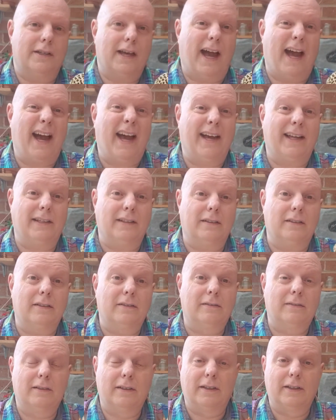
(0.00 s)
hand.
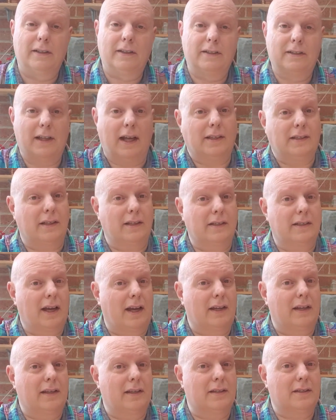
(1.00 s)
That's
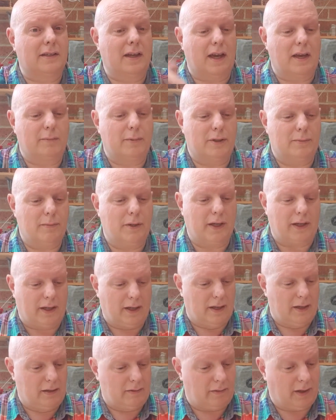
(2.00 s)
exactly the same as me.
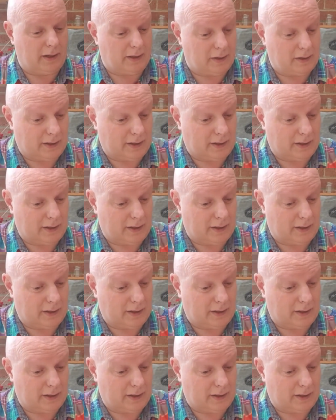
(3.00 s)
Right, you're